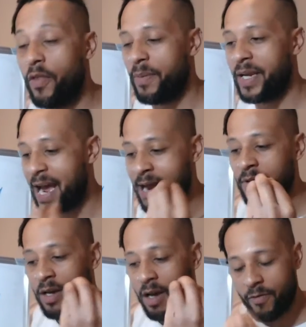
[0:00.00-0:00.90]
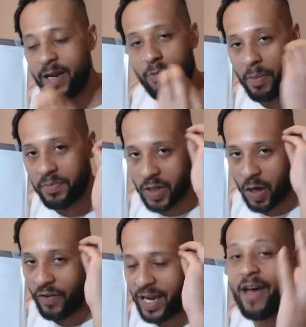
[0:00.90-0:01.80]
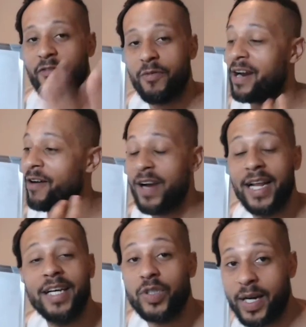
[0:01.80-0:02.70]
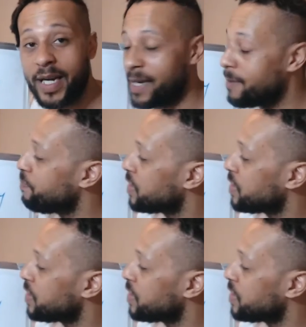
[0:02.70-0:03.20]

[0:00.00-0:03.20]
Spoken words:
It became a really problem-solving area for me and I really enjoyed it.